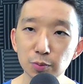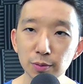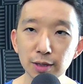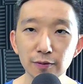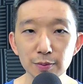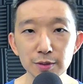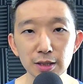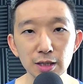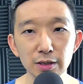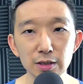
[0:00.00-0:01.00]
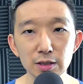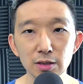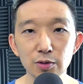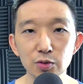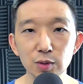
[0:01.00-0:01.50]
We will probably have upside targets
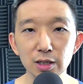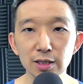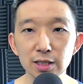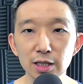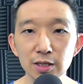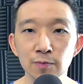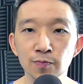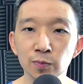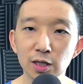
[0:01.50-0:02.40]
once we clear these highs.